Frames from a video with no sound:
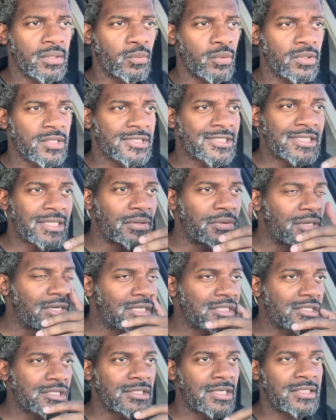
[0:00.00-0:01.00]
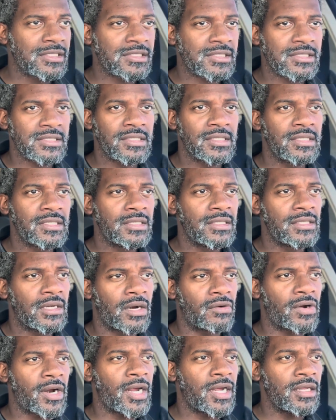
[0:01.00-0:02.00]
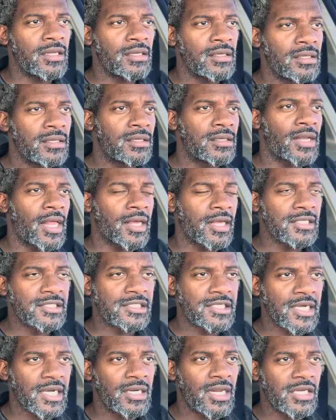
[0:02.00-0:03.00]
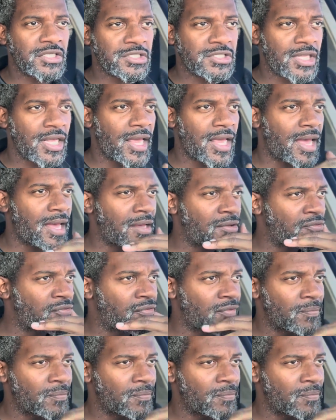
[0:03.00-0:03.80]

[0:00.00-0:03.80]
seriousness, all right? Like in Second Ezra, they have,